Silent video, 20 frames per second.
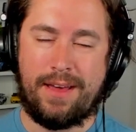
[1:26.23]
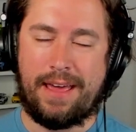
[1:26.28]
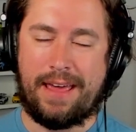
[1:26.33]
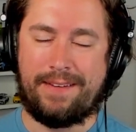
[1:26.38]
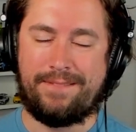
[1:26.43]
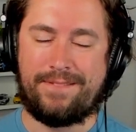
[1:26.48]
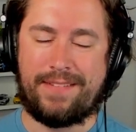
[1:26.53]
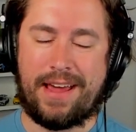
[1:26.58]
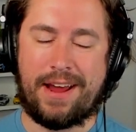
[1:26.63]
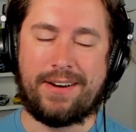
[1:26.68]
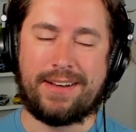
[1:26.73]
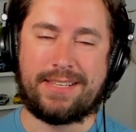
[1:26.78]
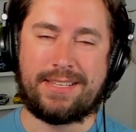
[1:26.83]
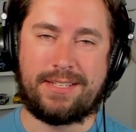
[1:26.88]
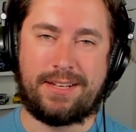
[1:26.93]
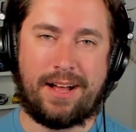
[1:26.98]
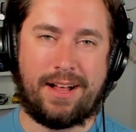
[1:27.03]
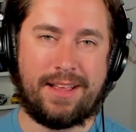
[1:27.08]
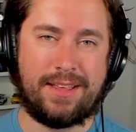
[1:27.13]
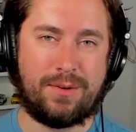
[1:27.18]
A very
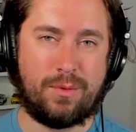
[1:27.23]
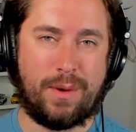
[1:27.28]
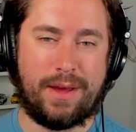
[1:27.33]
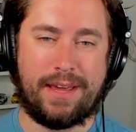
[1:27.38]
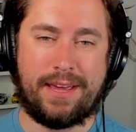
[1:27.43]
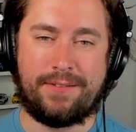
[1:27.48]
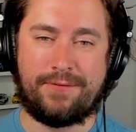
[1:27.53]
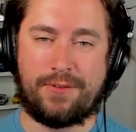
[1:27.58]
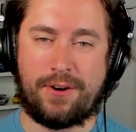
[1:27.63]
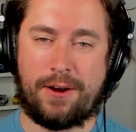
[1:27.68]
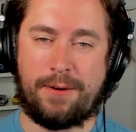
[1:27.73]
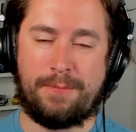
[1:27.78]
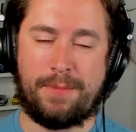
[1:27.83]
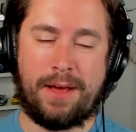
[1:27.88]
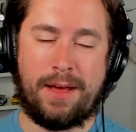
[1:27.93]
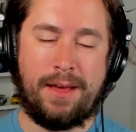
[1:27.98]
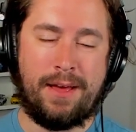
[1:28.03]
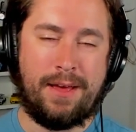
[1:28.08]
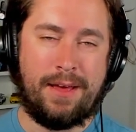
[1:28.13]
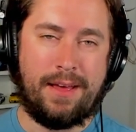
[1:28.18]
solid weekend
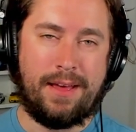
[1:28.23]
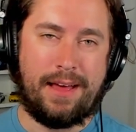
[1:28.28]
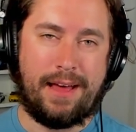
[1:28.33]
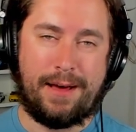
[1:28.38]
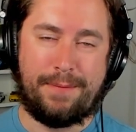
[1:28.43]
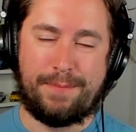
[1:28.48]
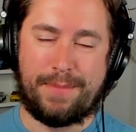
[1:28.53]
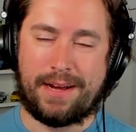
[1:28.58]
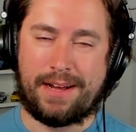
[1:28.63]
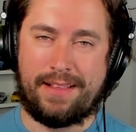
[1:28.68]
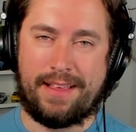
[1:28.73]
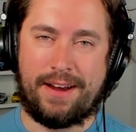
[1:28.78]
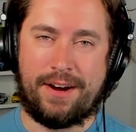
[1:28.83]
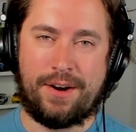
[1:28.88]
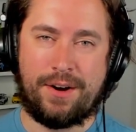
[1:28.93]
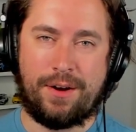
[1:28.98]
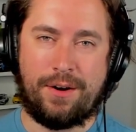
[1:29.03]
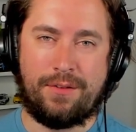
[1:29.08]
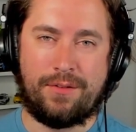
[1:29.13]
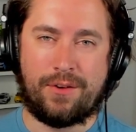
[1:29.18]
from
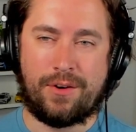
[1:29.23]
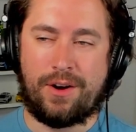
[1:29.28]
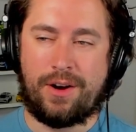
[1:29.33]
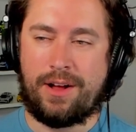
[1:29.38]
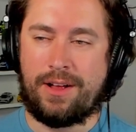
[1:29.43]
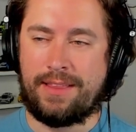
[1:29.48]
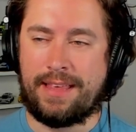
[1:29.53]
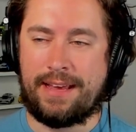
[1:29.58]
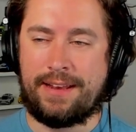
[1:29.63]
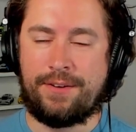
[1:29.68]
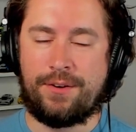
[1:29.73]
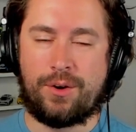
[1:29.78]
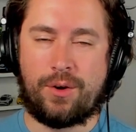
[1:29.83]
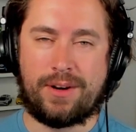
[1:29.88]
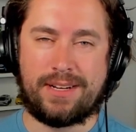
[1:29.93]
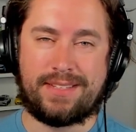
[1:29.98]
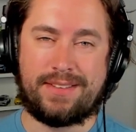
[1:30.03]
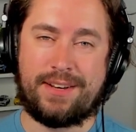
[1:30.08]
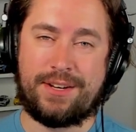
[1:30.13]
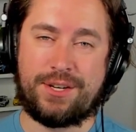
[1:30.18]
McLaren overall. Lando
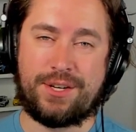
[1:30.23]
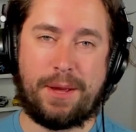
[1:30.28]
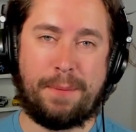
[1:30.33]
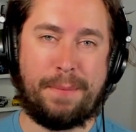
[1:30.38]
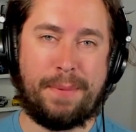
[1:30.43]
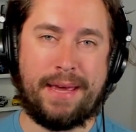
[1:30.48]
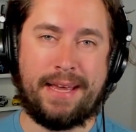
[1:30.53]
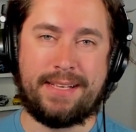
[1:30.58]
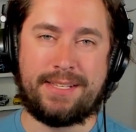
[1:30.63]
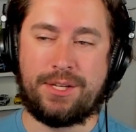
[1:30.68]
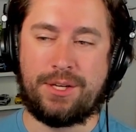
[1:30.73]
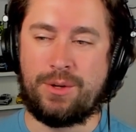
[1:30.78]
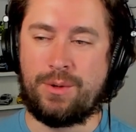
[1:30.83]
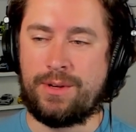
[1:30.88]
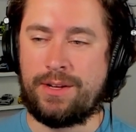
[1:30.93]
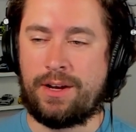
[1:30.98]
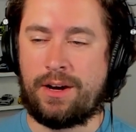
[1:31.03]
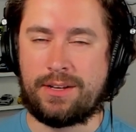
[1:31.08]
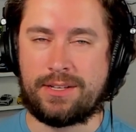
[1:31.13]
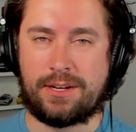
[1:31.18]
Norris finishing
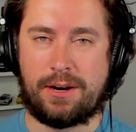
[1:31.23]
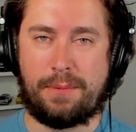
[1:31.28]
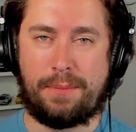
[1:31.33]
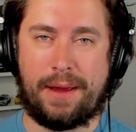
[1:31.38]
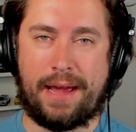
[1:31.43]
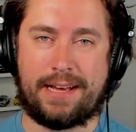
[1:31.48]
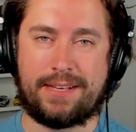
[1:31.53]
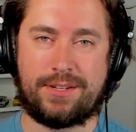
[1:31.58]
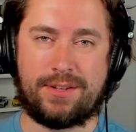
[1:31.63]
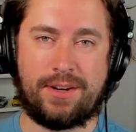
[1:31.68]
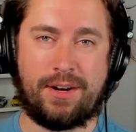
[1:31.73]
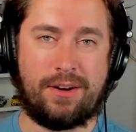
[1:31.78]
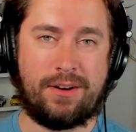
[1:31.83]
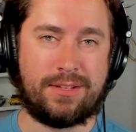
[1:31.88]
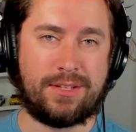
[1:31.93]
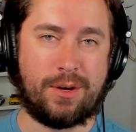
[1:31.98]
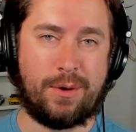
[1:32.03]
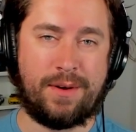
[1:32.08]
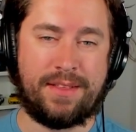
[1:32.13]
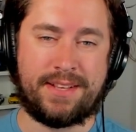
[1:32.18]
P2 and Oscar Piastri
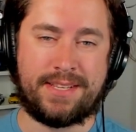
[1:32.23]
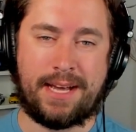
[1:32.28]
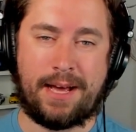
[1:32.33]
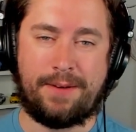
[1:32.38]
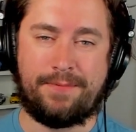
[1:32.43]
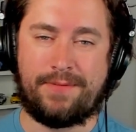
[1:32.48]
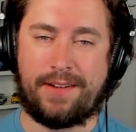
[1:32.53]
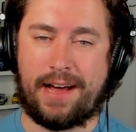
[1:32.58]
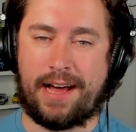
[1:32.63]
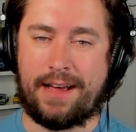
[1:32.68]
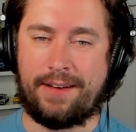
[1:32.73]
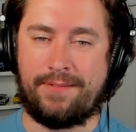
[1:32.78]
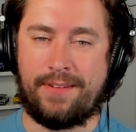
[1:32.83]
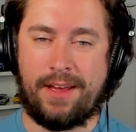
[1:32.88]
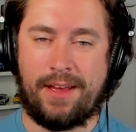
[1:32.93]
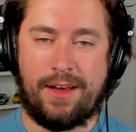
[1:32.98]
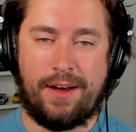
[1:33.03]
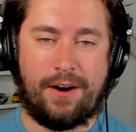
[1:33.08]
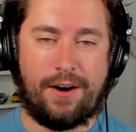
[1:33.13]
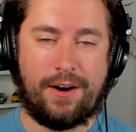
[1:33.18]
also in the top
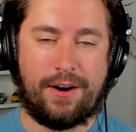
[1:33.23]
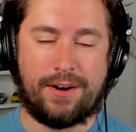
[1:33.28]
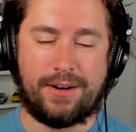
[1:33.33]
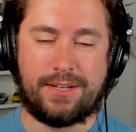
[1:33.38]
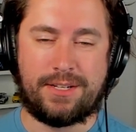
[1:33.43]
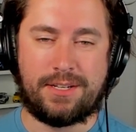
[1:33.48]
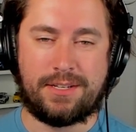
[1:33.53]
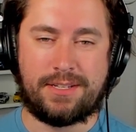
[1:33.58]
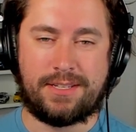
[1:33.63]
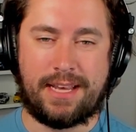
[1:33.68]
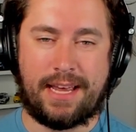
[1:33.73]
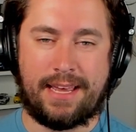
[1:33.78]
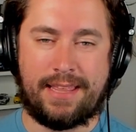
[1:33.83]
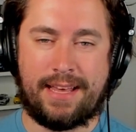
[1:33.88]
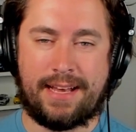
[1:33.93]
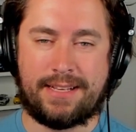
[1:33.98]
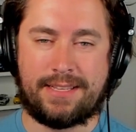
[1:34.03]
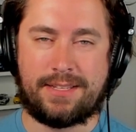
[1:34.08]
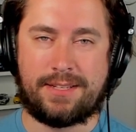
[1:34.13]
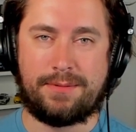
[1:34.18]
5. Hard to say
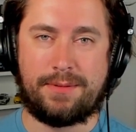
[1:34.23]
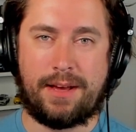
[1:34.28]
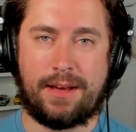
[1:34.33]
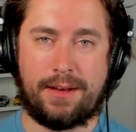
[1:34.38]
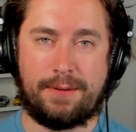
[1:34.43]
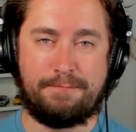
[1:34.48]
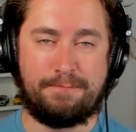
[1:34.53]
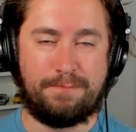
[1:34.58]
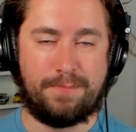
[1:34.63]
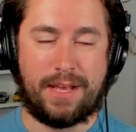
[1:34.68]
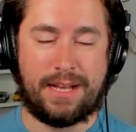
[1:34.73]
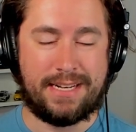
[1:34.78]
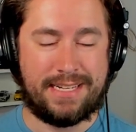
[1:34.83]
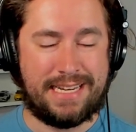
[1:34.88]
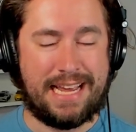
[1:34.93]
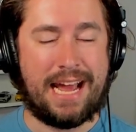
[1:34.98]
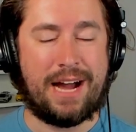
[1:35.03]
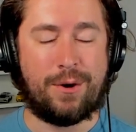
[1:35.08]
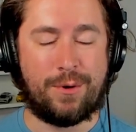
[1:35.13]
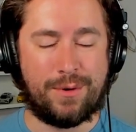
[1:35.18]
that's a
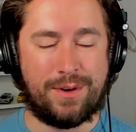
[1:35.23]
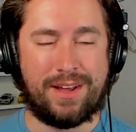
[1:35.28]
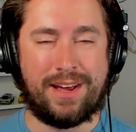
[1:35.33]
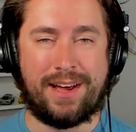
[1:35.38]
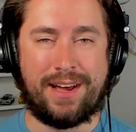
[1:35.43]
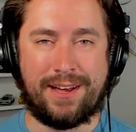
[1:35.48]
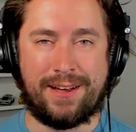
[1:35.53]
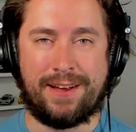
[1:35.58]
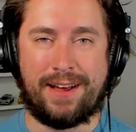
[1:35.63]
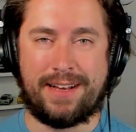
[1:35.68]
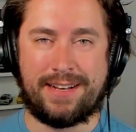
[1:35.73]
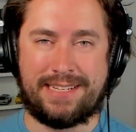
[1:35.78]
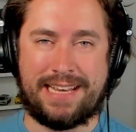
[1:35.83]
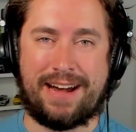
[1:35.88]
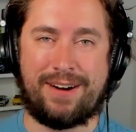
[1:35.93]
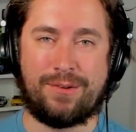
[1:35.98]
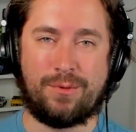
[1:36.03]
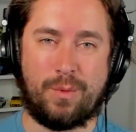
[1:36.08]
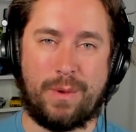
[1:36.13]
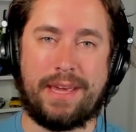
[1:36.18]

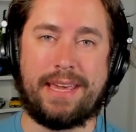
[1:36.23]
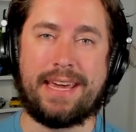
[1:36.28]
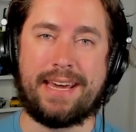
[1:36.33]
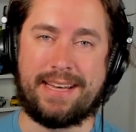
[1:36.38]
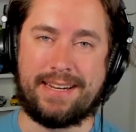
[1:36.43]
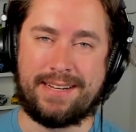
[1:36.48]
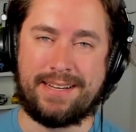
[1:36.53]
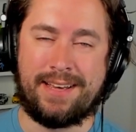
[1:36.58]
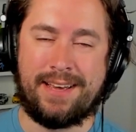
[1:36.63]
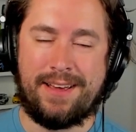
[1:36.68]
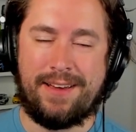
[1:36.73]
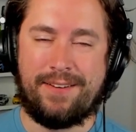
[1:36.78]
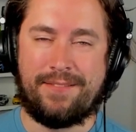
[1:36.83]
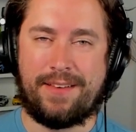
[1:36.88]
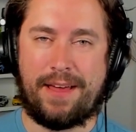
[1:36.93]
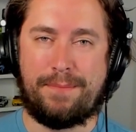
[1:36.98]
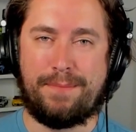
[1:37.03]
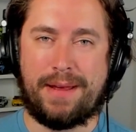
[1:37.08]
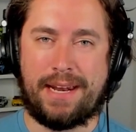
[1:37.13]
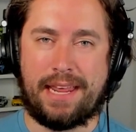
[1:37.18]
down weekend
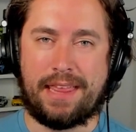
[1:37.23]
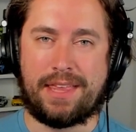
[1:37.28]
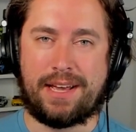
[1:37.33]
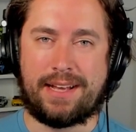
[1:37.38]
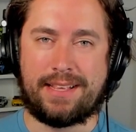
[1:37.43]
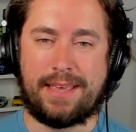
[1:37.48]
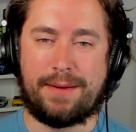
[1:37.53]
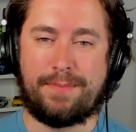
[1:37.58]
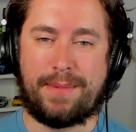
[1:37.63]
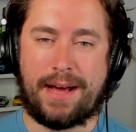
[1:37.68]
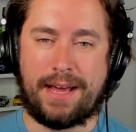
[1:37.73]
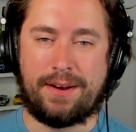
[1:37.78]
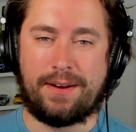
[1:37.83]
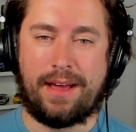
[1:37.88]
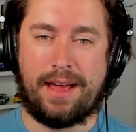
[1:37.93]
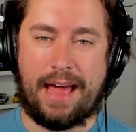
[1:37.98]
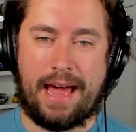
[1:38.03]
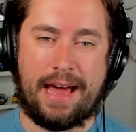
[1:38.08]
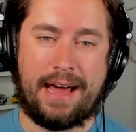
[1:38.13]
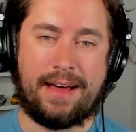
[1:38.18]
that many thought they might
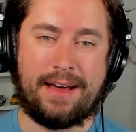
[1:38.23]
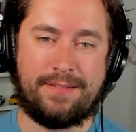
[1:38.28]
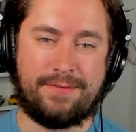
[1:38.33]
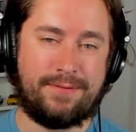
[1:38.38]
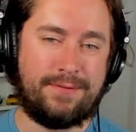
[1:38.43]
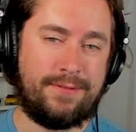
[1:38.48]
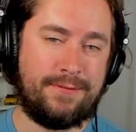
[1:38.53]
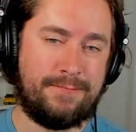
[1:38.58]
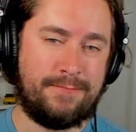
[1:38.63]
have.